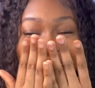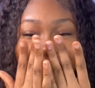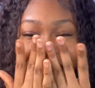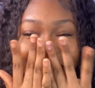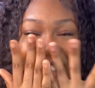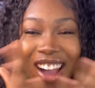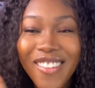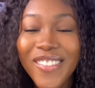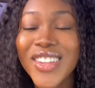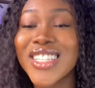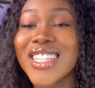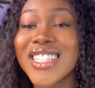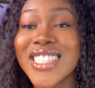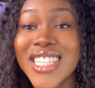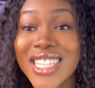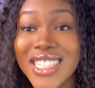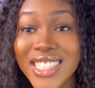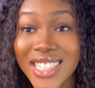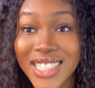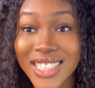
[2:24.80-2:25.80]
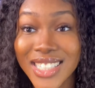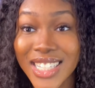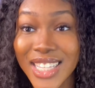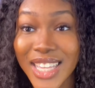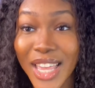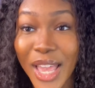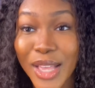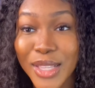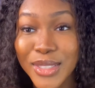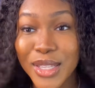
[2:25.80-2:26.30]
We just hit
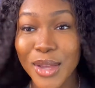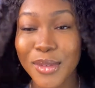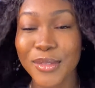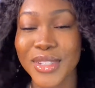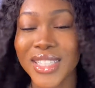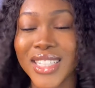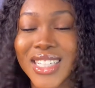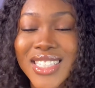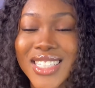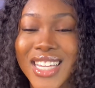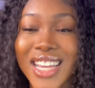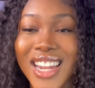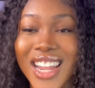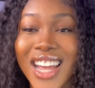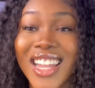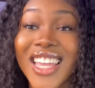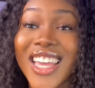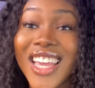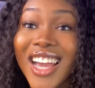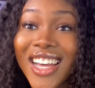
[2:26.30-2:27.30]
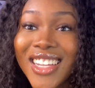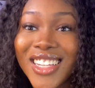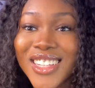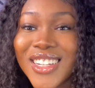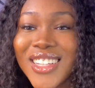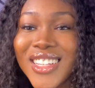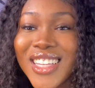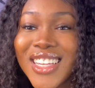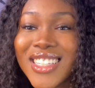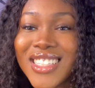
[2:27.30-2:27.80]
16K, so I'm really excited. I
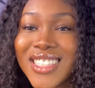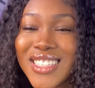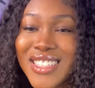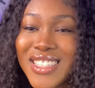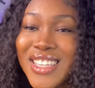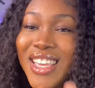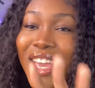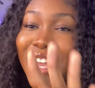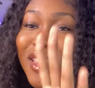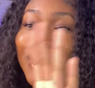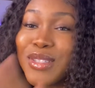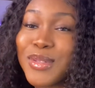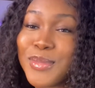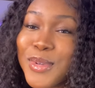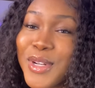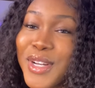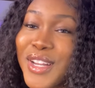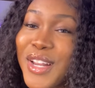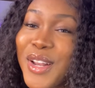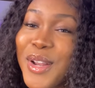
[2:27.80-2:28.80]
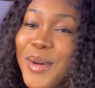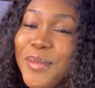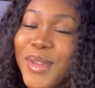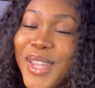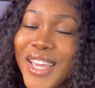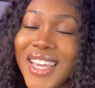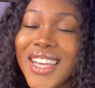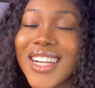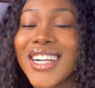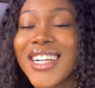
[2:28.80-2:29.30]
literally hit 16K this morning, and I'm like,